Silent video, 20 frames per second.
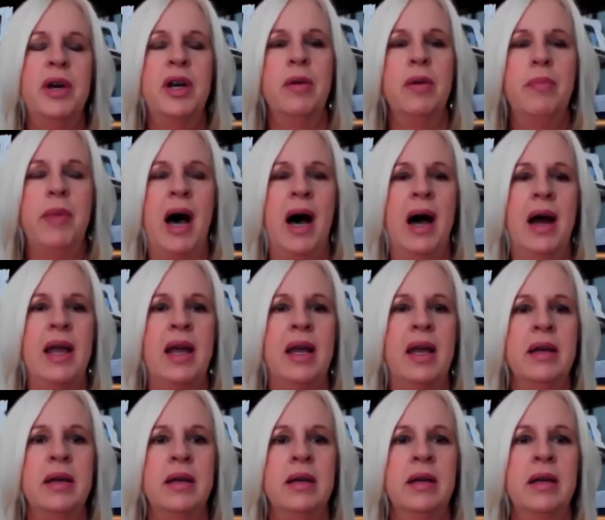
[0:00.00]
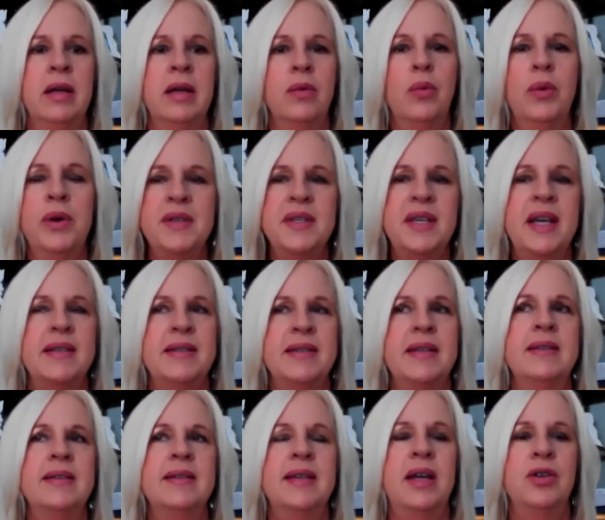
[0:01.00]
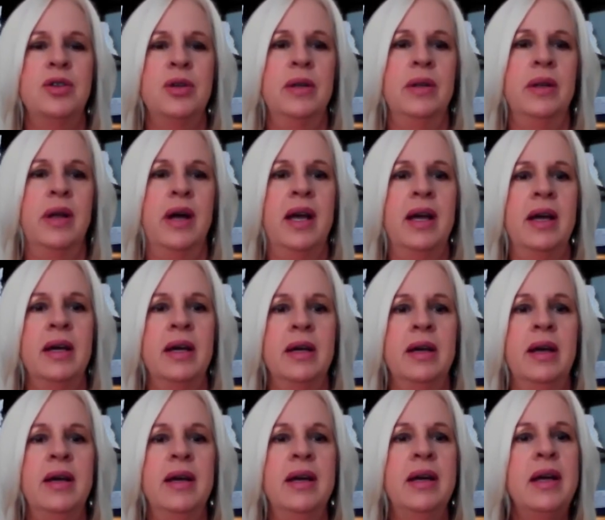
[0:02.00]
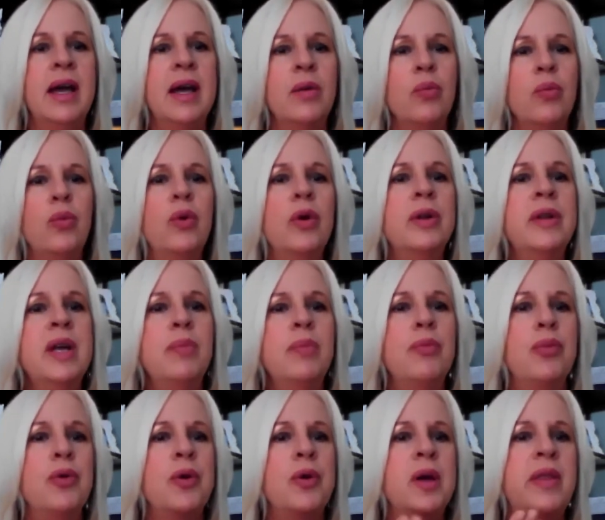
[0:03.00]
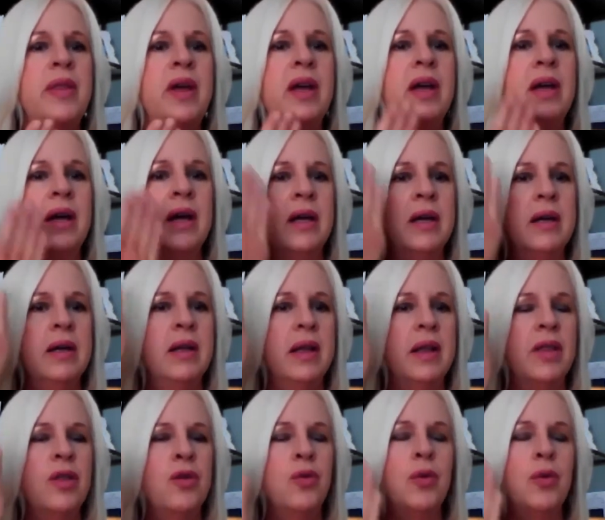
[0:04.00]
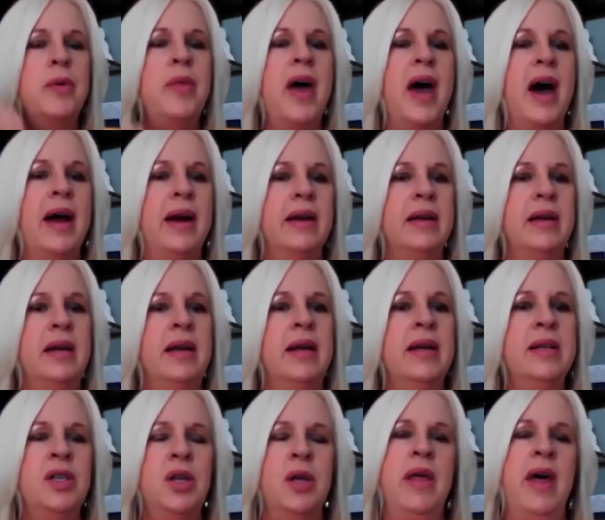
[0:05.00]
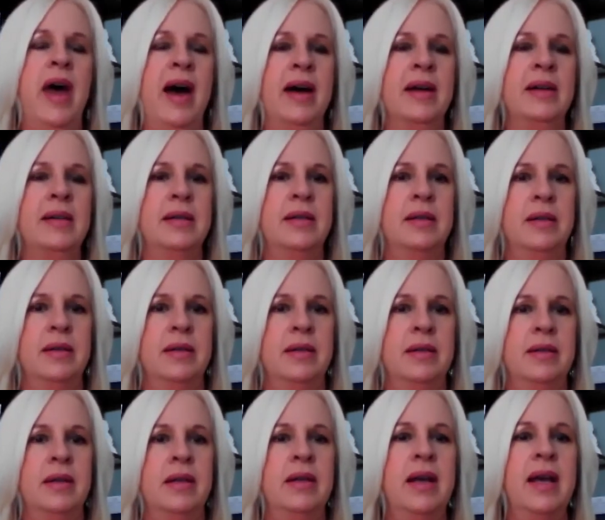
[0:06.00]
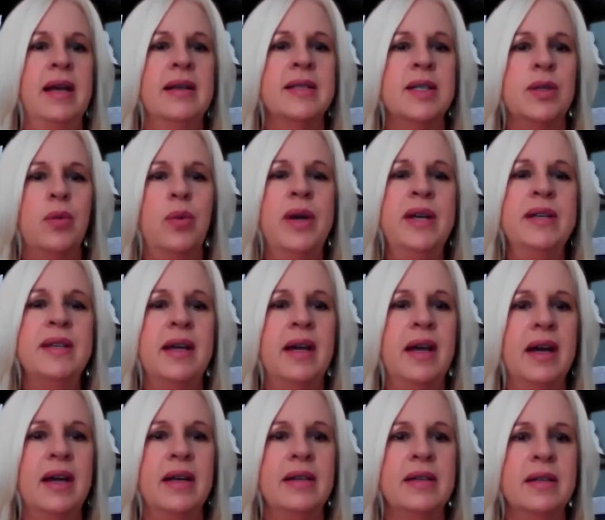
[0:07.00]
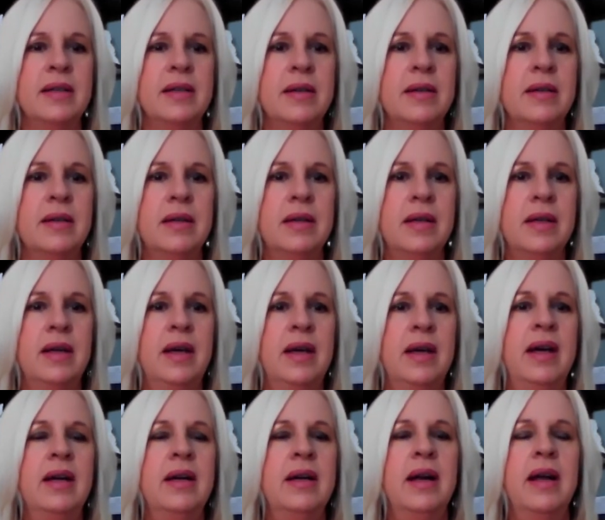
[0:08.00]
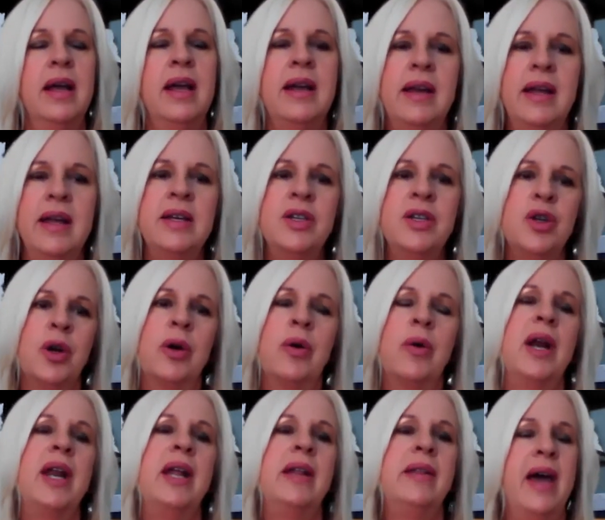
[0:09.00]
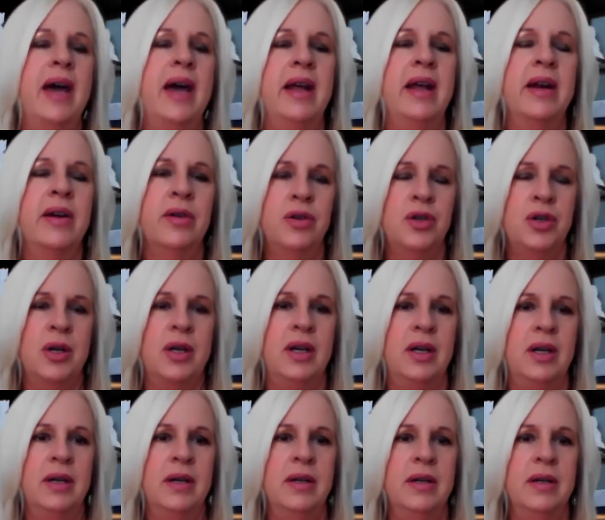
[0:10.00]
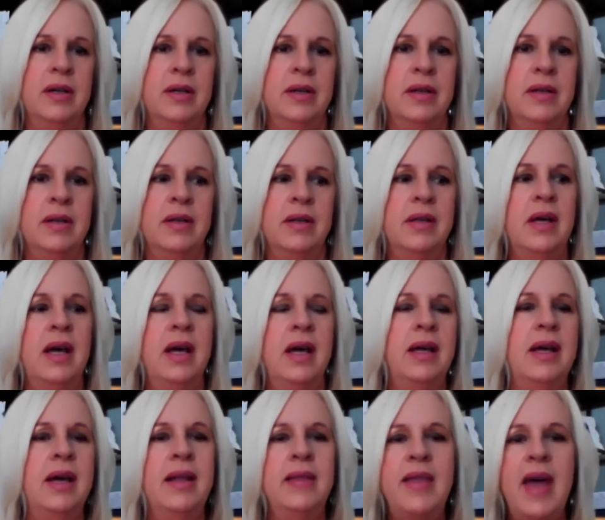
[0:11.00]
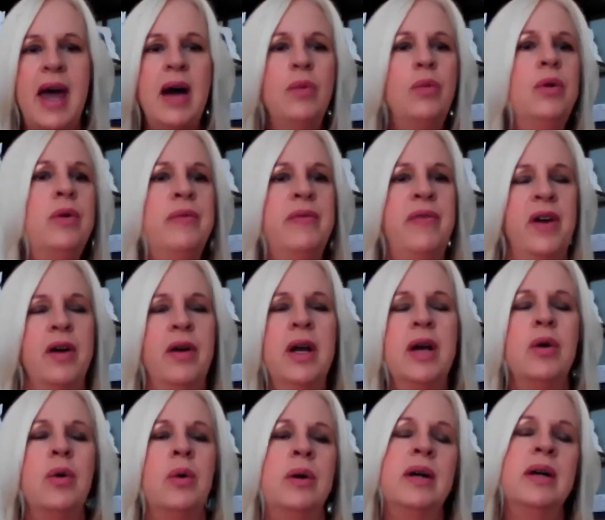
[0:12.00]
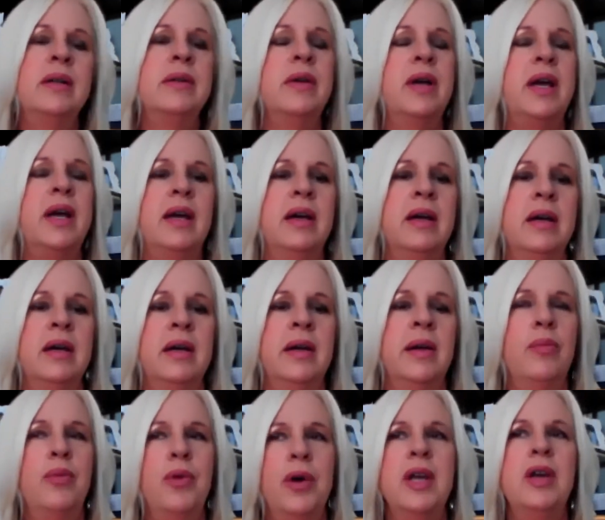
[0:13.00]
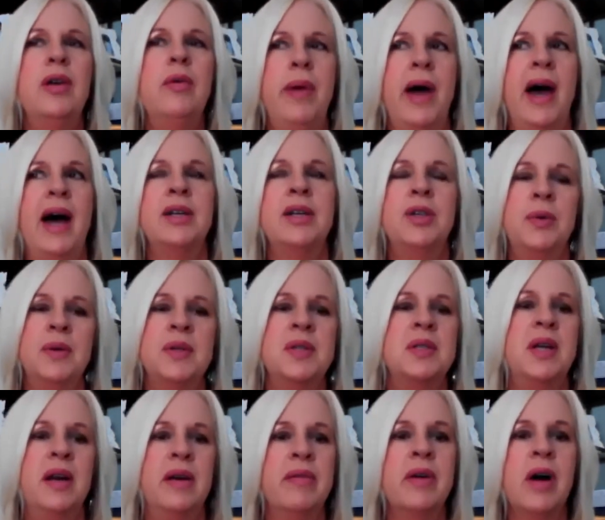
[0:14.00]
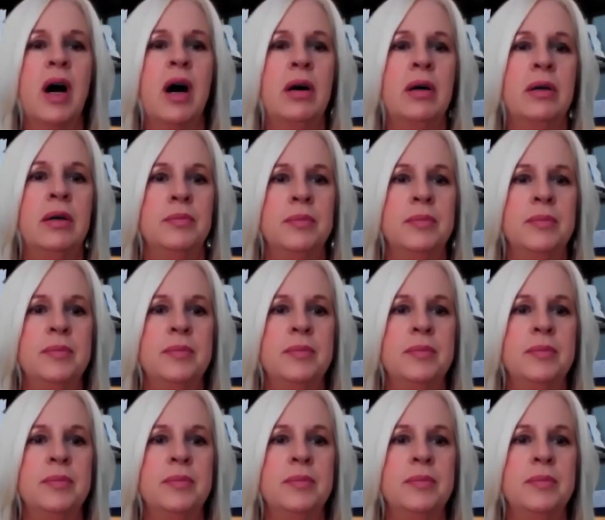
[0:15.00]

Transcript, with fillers: in your body? What is that sensation like? And really breathing through that, into that, and squeezing it, and integrating that energy. And that will very quickly bring you back to a state of calm.